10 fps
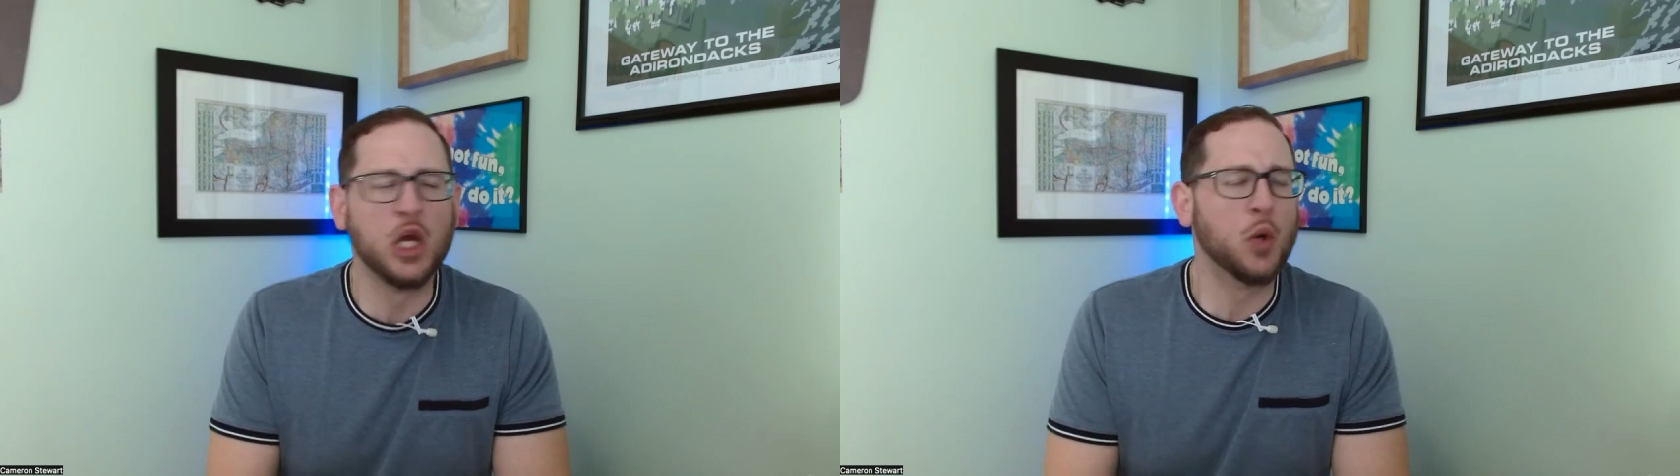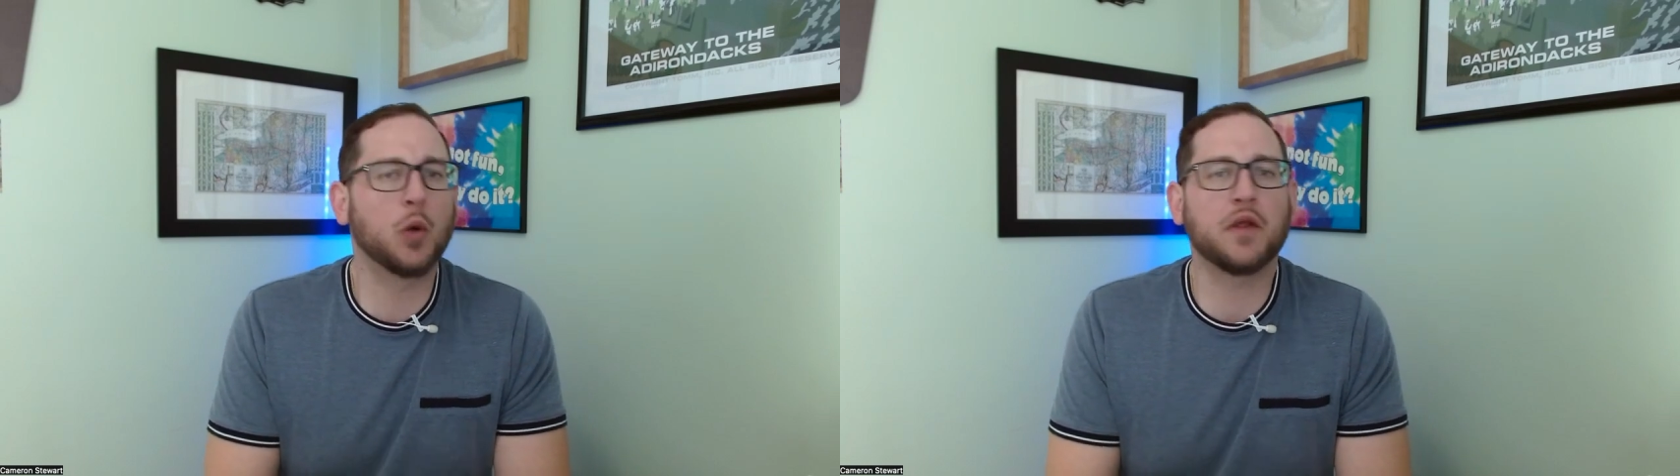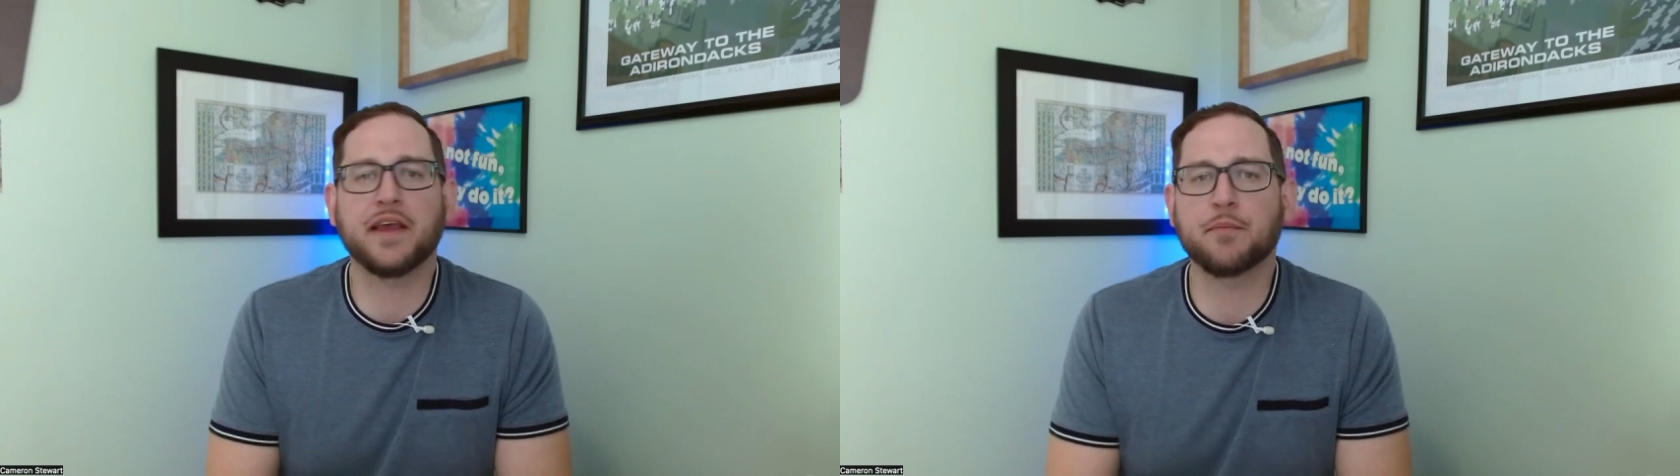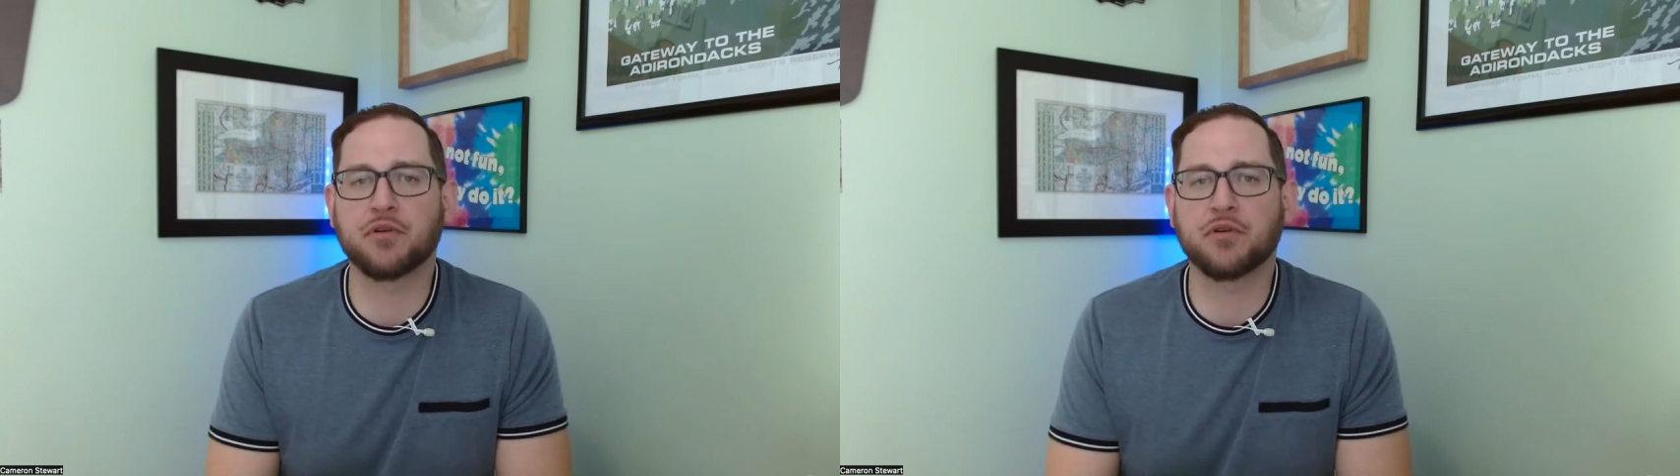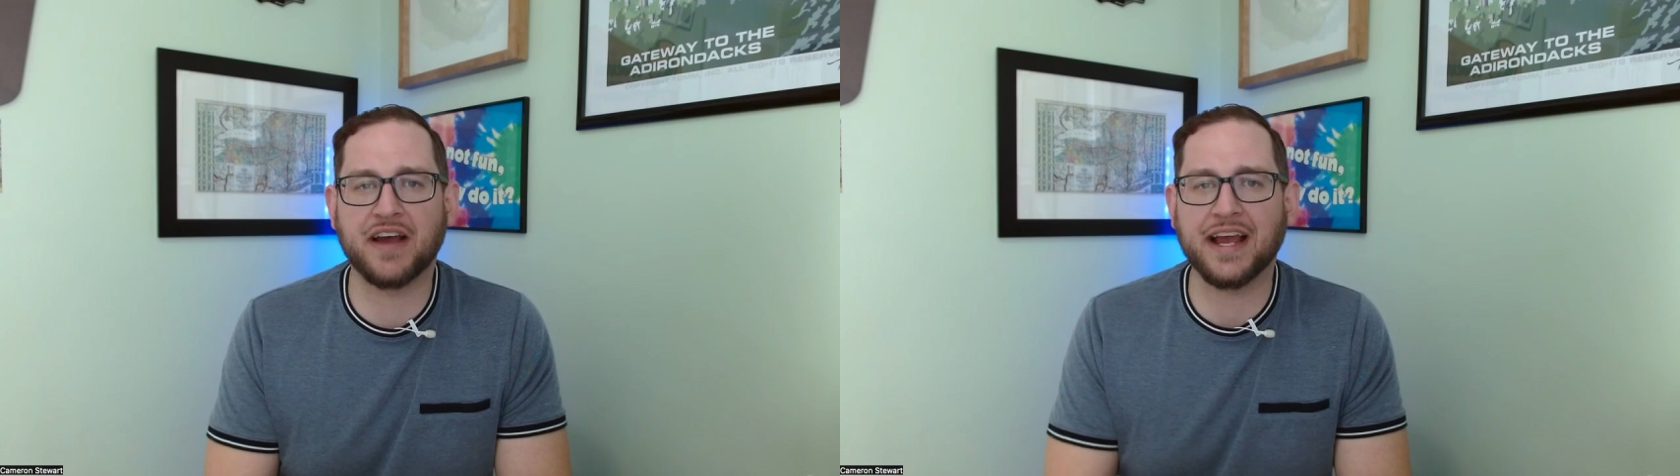Were they
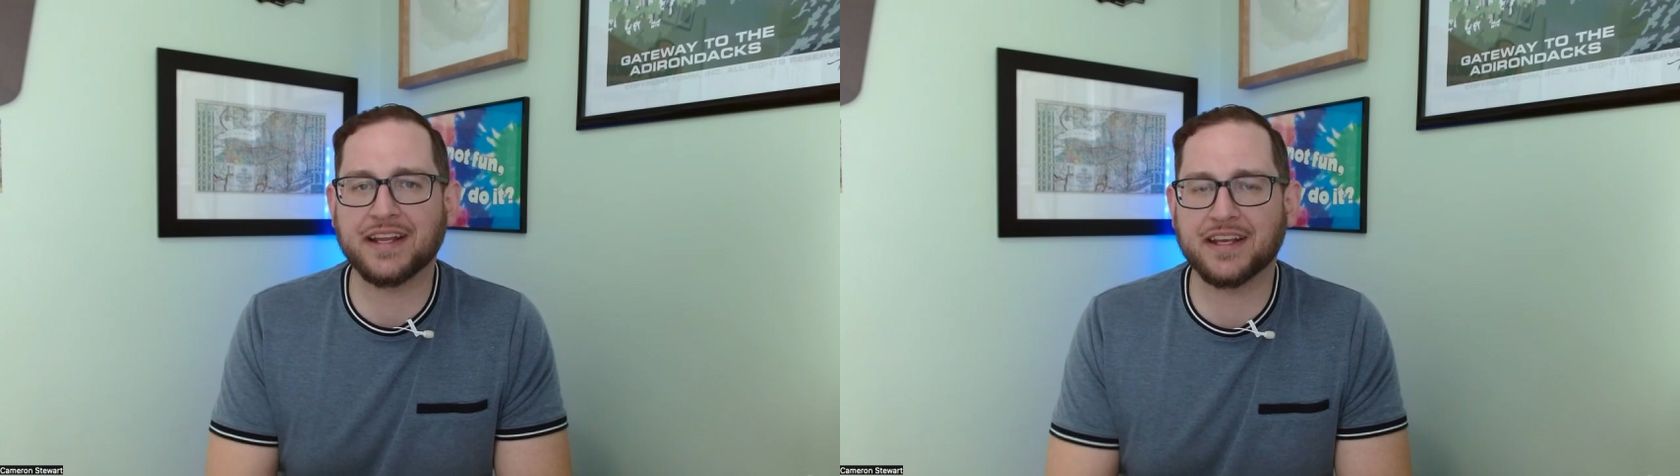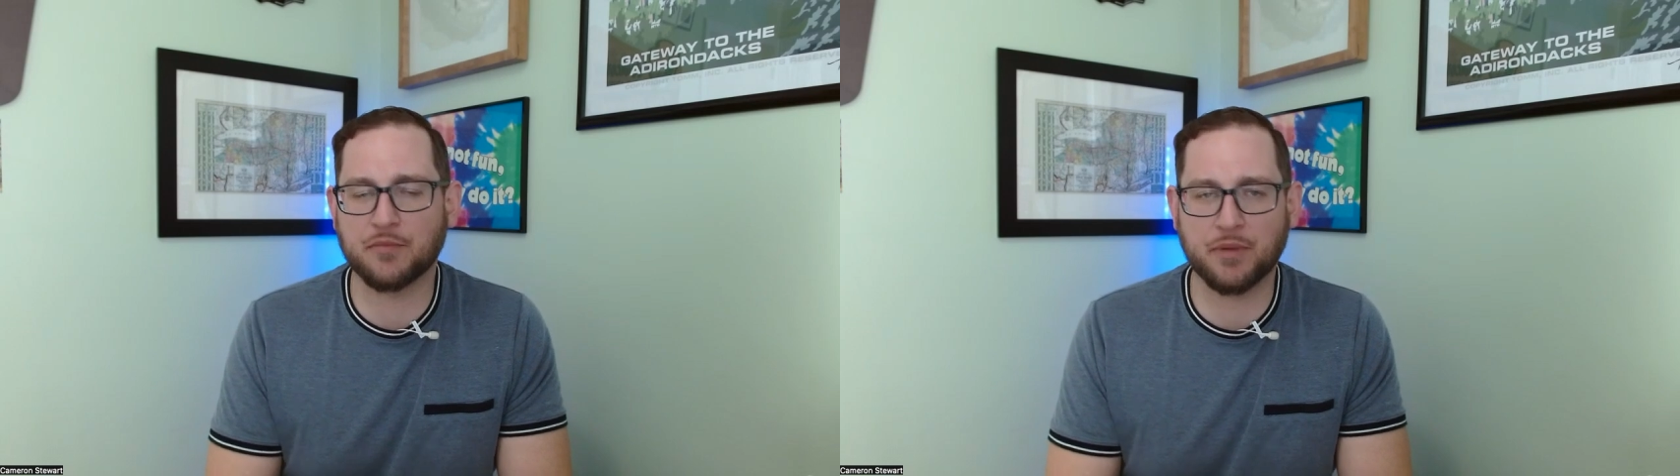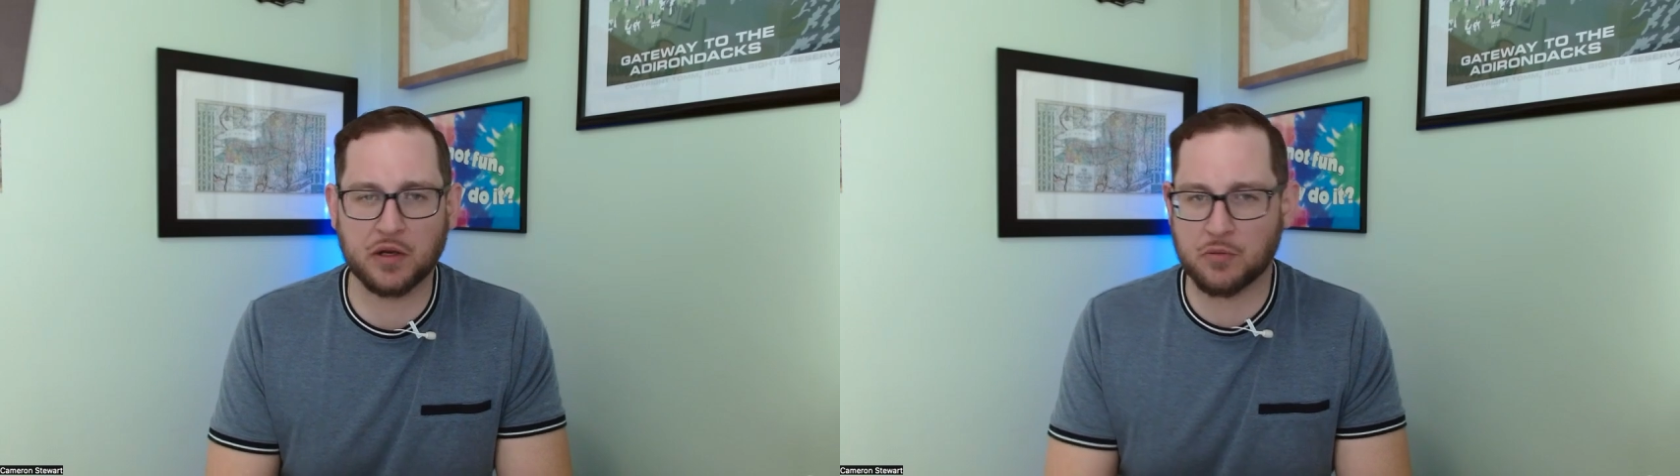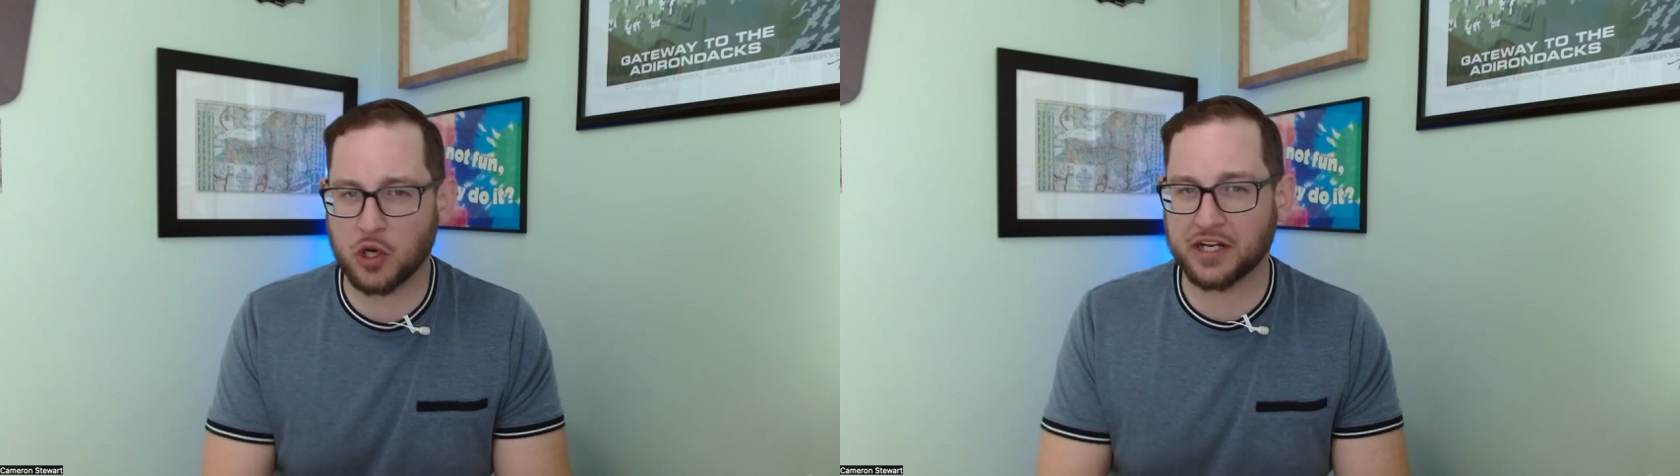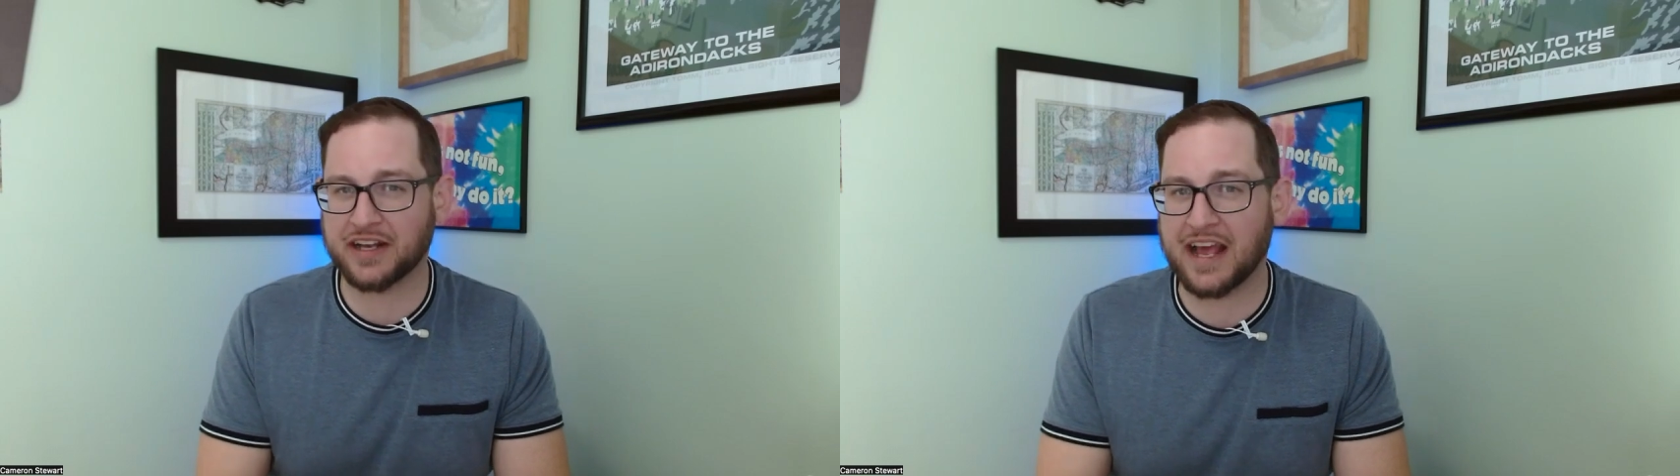providing comparative
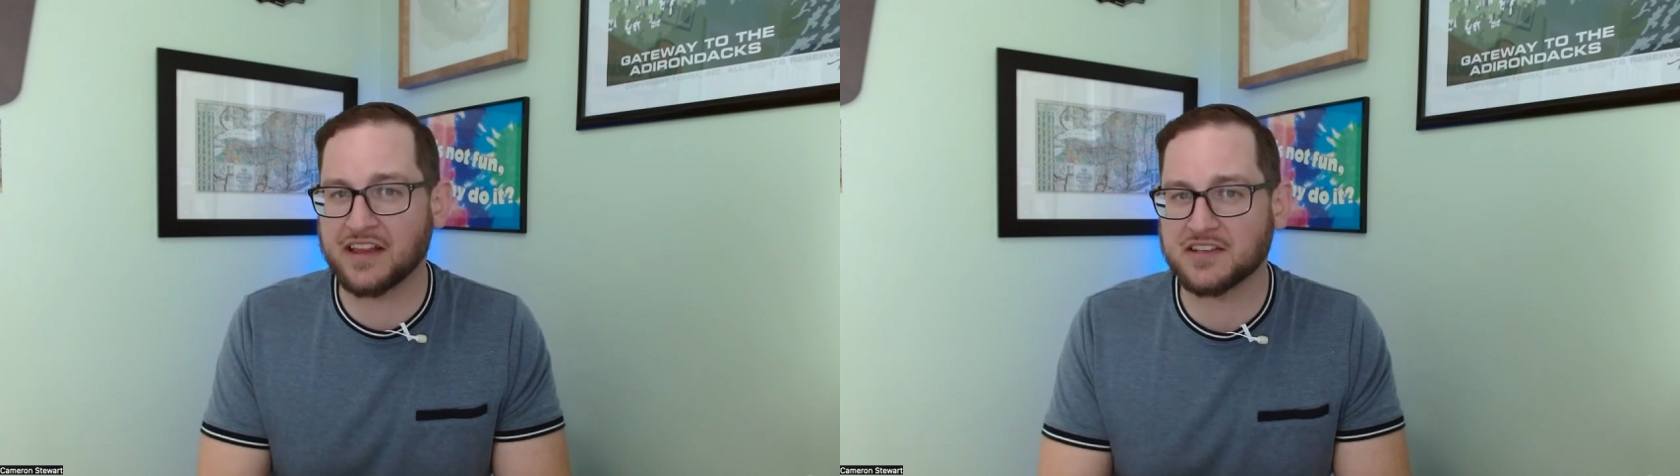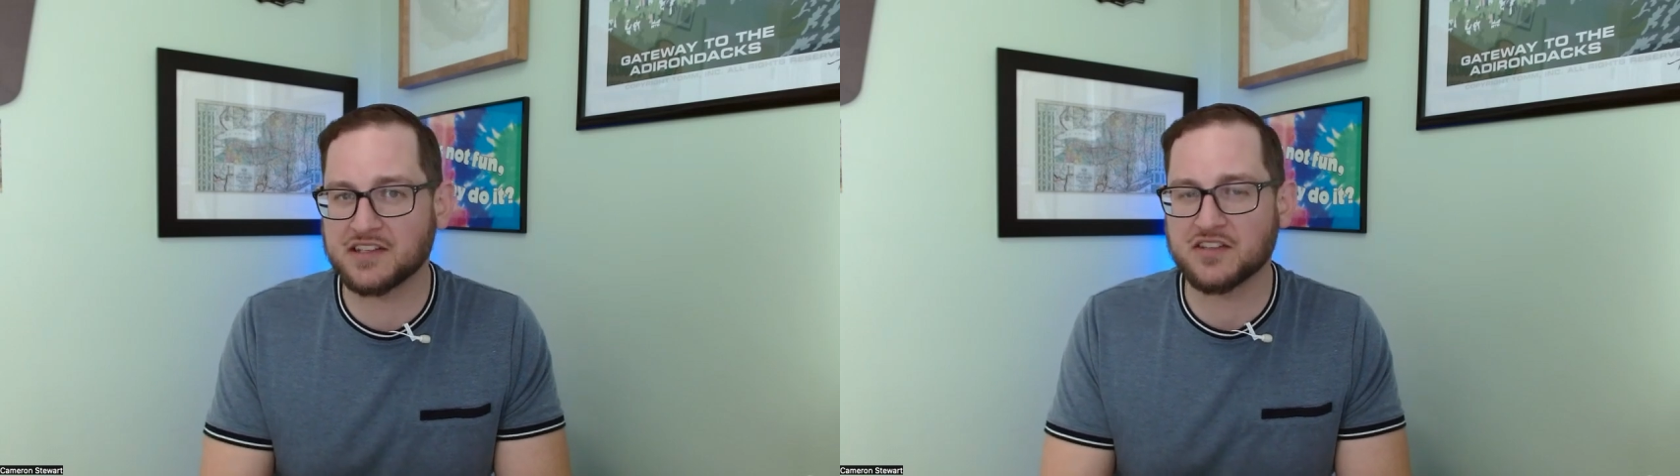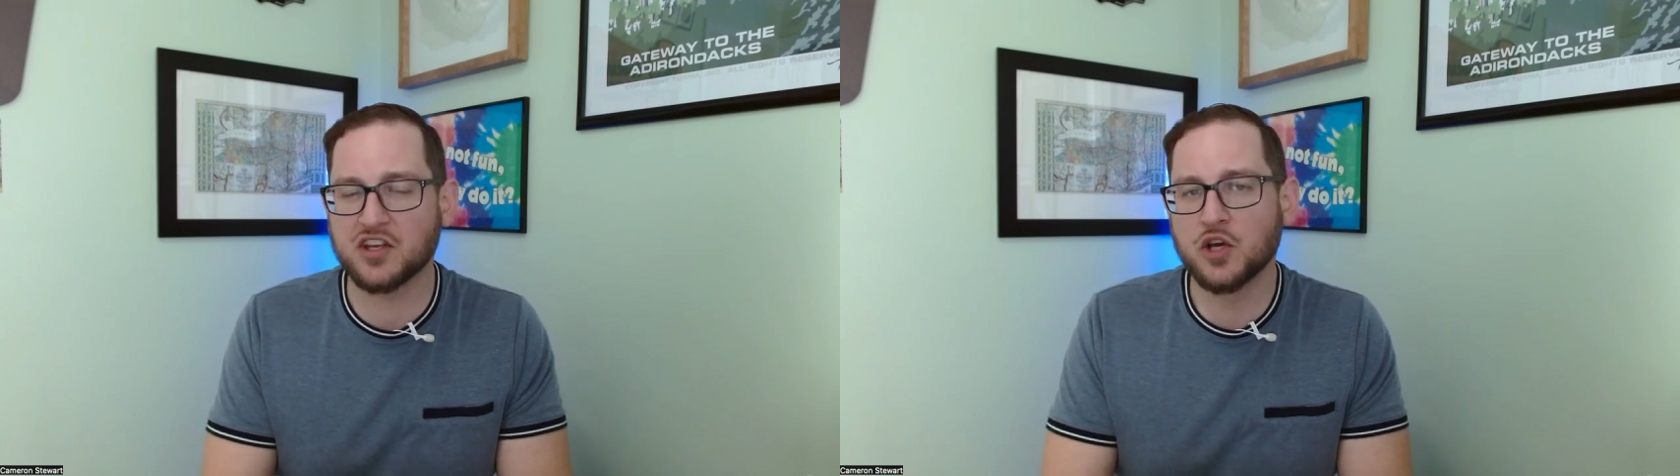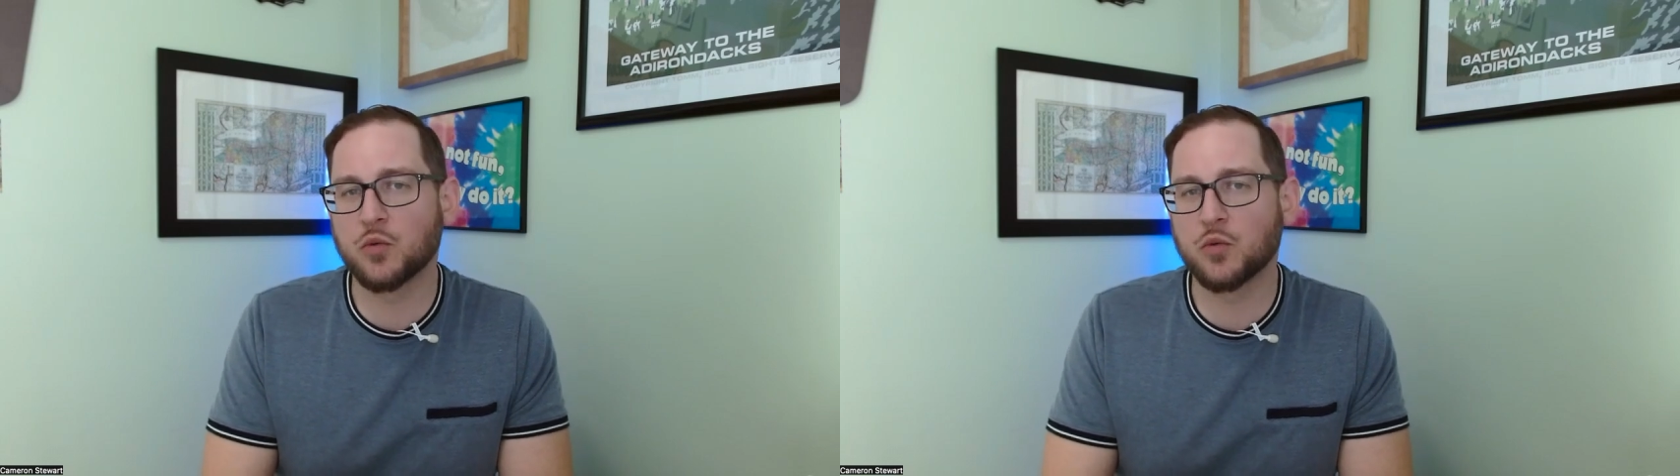market analyses?